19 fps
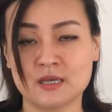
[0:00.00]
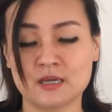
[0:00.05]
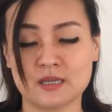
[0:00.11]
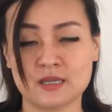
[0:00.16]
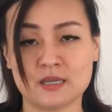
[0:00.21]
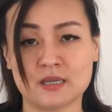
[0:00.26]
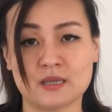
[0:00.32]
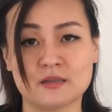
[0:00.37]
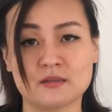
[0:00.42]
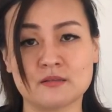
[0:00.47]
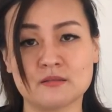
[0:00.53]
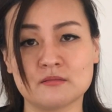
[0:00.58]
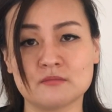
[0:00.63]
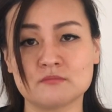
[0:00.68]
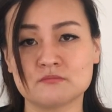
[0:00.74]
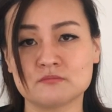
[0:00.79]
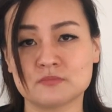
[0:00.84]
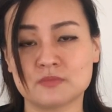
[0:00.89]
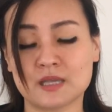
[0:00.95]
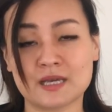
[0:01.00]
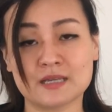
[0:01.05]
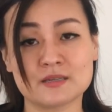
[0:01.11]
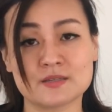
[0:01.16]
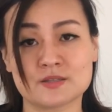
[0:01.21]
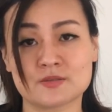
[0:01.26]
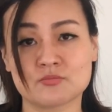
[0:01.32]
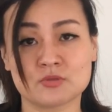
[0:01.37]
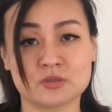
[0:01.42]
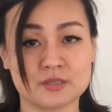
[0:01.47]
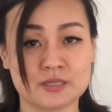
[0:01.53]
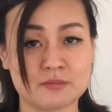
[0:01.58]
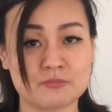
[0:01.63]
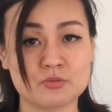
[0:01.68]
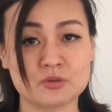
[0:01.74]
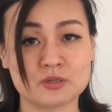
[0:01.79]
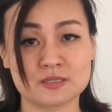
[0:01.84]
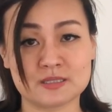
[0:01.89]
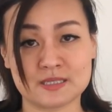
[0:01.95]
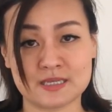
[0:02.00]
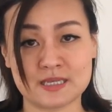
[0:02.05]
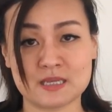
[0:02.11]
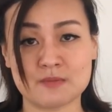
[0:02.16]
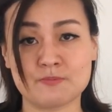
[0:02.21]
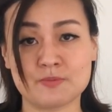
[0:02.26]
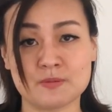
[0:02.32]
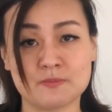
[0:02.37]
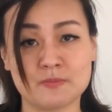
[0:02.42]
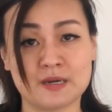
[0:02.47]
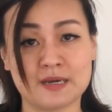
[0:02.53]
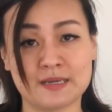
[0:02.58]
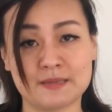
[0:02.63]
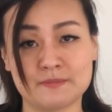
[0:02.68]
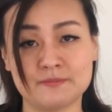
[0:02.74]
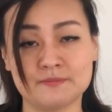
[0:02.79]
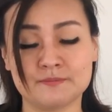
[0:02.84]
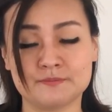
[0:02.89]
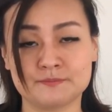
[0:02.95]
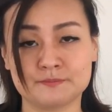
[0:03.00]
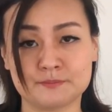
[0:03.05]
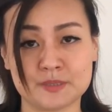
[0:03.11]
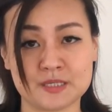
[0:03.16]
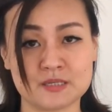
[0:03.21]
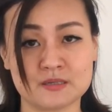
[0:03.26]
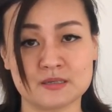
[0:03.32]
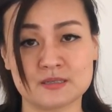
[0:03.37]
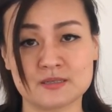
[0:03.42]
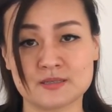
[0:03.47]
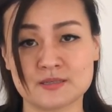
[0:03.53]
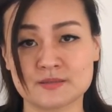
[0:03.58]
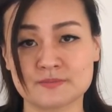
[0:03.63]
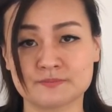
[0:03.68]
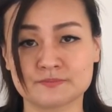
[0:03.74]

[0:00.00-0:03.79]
And that is really important to keep in mind, because